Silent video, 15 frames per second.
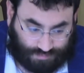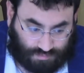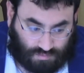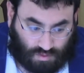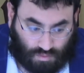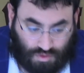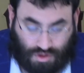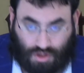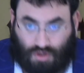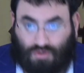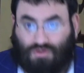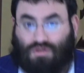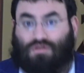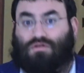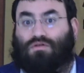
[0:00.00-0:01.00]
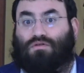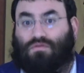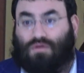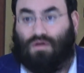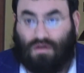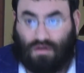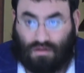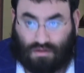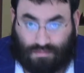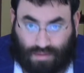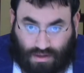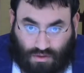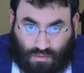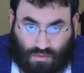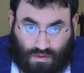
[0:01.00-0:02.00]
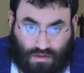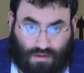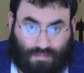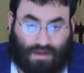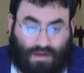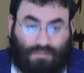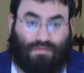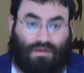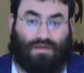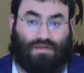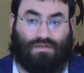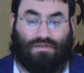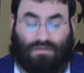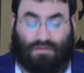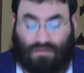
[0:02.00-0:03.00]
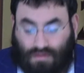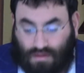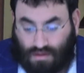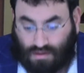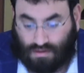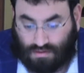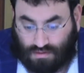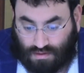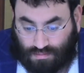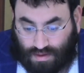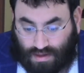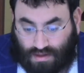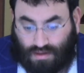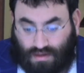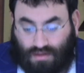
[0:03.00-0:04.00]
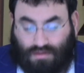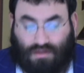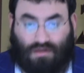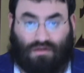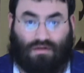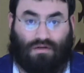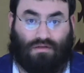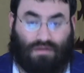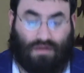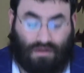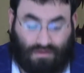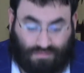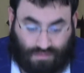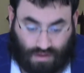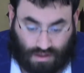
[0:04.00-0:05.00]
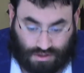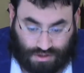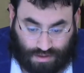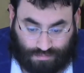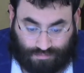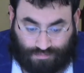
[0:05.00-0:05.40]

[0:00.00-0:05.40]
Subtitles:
We should use it to make the world a better place, to make a Dira for Hashem.